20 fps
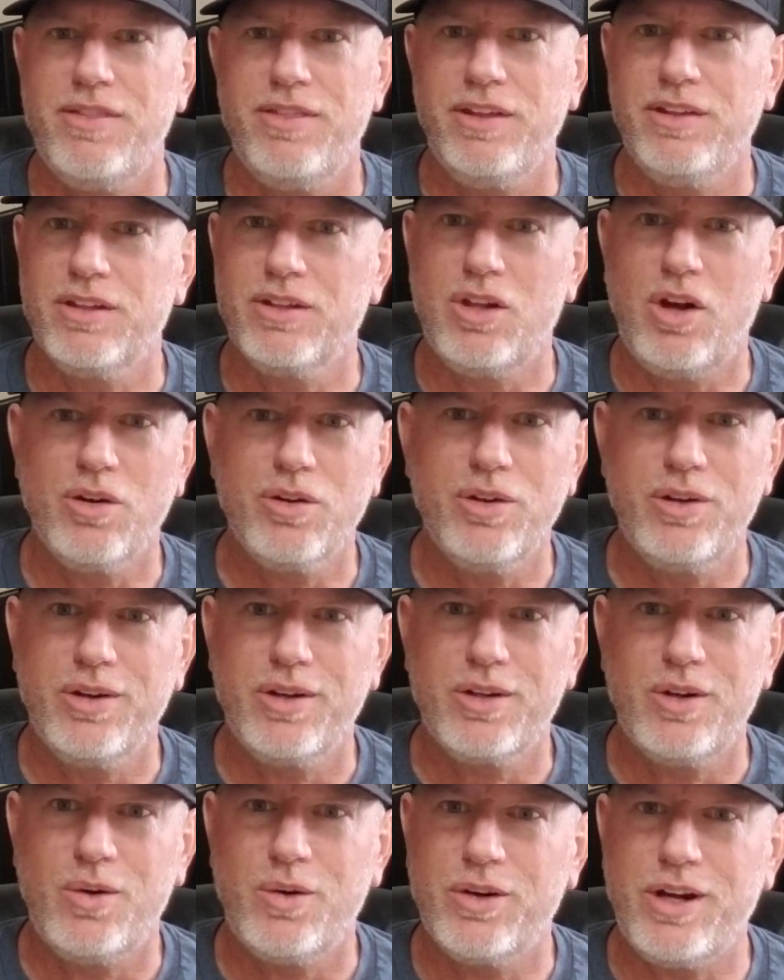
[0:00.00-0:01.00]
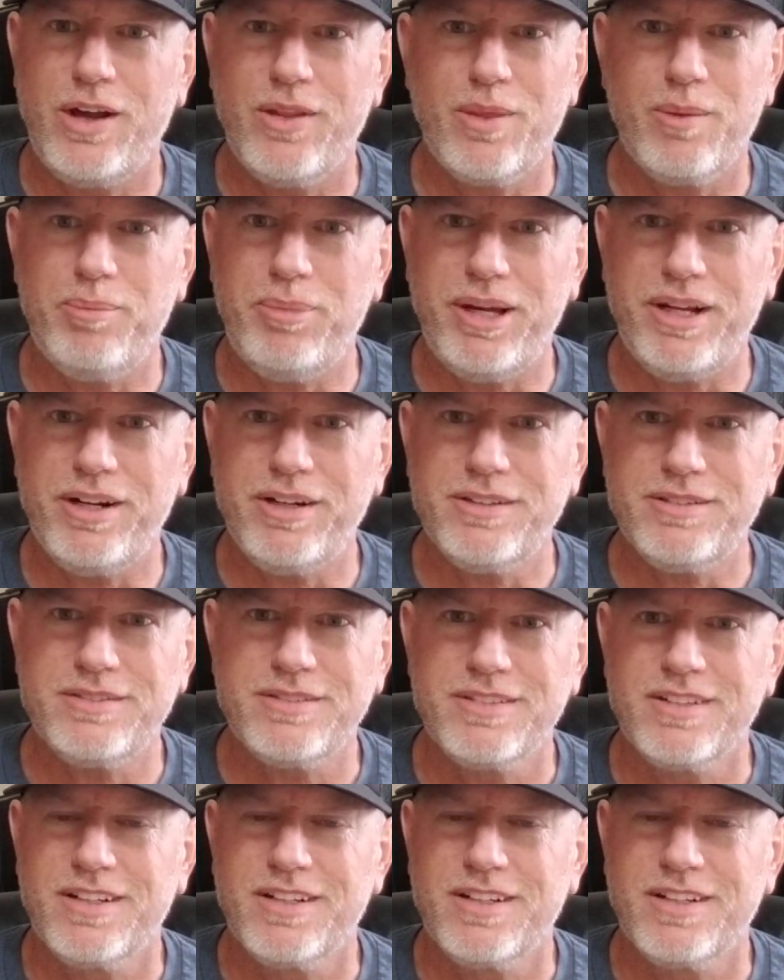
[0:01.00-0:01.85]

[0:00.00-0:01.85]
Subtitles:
think the longer you can hold out, the better.